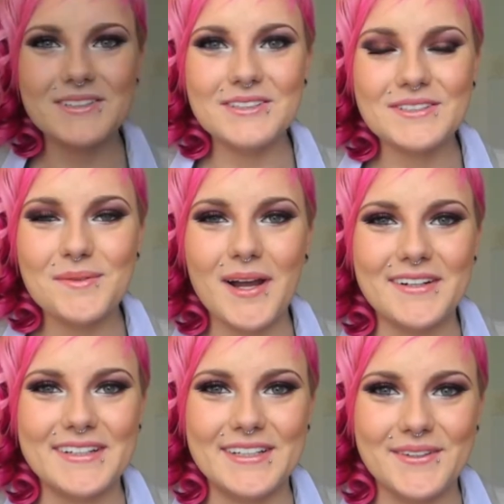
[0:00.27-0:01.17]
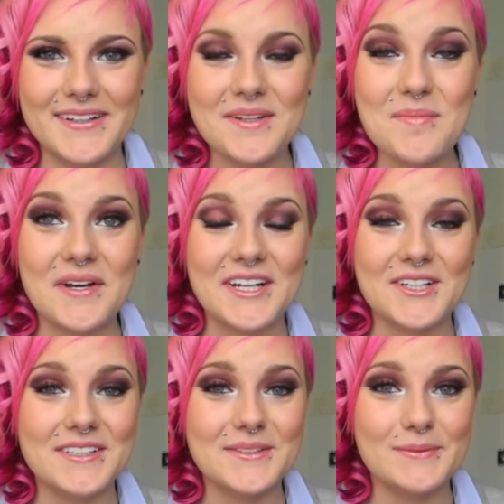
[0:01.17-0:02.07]
Hello YouTube, how are you doing? Merry
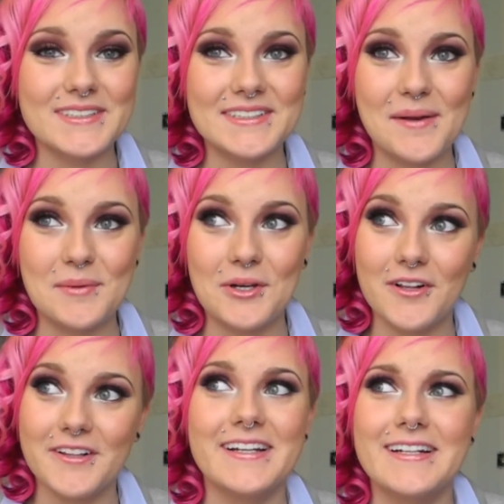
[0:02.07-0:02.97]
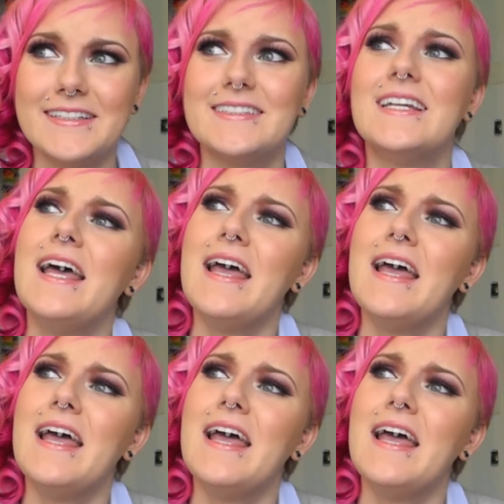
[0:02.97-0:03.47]
Christmas, Happy Holidays,